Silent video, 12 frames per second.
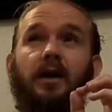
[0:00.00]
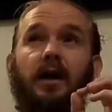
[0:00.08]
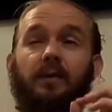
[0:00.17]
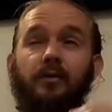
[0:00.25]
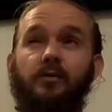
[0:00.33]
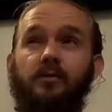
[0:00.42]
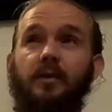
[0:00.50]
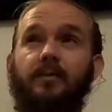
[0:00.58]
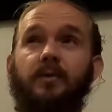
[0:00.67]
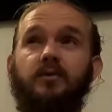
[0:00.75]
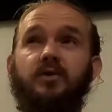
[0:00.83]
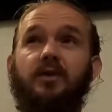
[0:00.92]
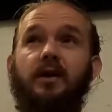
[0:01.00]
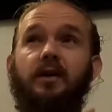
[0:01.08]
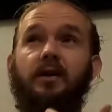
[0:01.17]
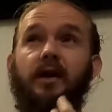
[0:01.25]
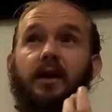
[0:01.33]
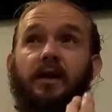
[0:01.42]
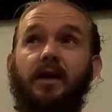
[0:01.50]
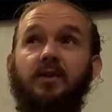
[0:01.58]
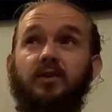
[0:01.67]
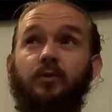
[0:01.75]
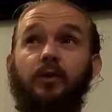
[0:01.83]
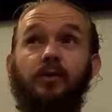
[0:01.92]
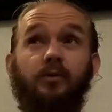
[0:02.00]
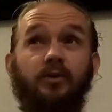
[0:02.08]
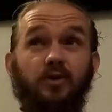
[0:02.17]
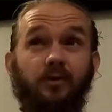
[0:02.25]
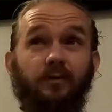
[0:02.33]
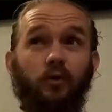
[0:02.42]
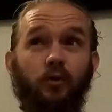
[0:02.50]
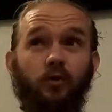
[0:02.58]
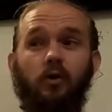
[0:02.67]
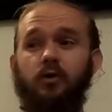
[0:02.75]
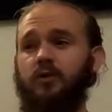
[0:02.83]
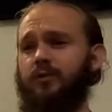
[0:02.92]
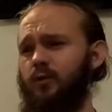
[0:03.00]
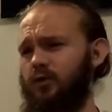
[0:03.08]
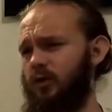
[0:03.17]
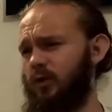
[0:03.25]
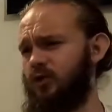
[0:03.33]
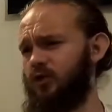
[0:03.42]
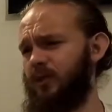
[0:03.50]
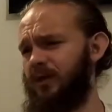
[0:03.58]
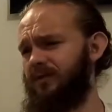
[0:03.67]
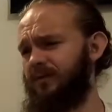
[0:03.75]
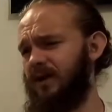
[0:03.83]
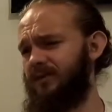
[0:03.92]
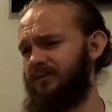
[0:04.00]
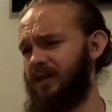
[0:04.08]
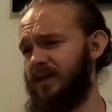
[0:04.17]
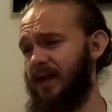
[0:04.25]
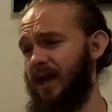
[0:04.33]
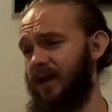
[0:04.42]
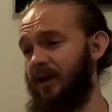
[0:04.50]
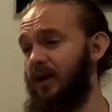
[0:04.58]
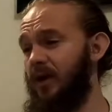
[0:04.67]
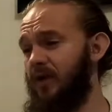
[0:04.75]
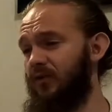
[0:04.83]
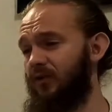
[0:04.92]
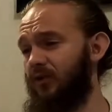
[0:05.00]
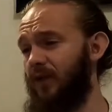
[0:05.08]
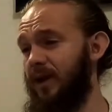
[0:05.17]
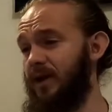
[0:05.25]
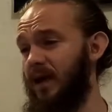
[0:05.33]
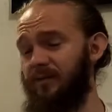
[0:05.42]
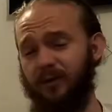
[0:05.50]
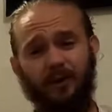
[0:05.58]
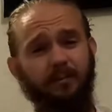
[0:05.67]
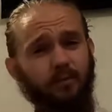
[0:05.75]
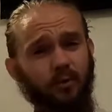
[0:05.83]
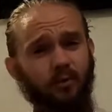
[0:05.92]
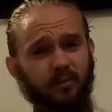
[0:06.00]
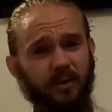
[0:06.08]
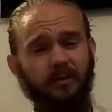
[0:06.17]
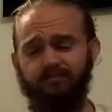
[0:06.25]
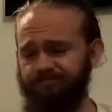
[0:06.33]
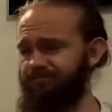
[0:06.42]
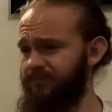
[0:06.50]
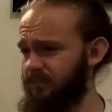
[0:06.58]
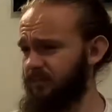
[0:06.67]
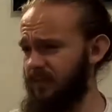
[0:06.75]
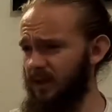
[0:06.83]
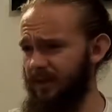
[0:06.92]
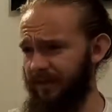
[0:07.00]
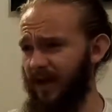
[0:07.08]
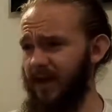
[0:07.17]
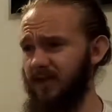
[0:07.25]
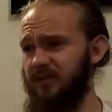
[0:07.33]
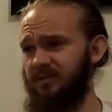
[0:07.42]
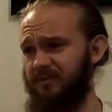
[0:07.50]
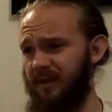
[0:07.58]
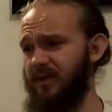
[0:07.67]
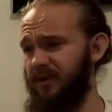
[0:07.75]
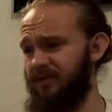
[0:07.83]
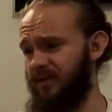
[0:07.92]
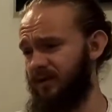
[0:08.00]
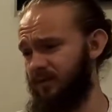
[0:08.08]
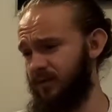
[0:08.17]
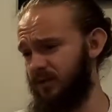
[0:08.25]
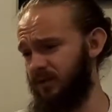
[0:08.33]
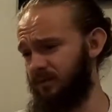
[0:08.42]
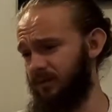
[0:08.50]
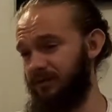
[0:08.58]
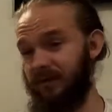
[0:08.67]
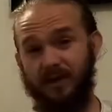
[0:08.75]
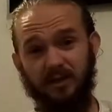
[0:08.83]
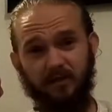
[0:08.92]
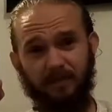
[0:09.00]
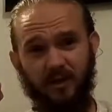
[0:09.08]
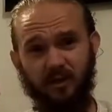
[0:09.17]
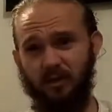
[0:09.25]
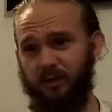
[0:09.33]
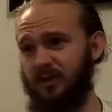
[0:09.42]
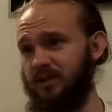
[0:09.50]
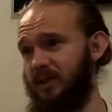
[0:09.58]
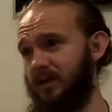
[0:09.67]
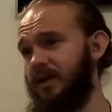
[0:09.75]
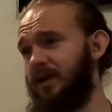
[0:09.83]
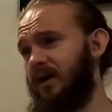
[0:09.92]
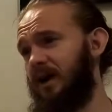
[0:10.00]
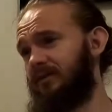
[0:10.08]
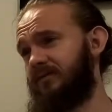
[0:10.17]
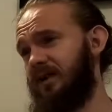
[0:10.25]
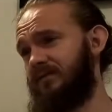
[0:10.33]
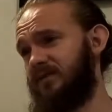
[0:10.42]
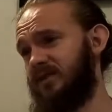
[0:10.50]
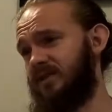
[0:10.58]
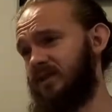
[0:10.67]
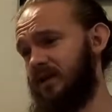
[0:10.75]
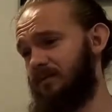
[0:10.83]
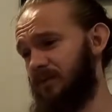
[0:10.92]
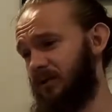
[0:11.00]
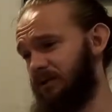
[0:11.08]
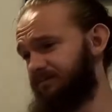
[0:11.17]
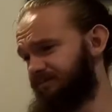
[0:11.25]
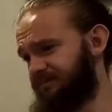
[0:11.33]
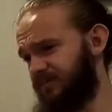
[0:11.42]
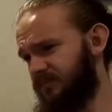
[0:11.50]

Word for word: Uh, about three pounds sterling, and I guess somewhere in the region of four dollars, four dollars twenty-five for the can. So uh, yeah, for an import beer, that is very, very reasonable, in fact, especially when it's in a five hundred sixty-eight milliliter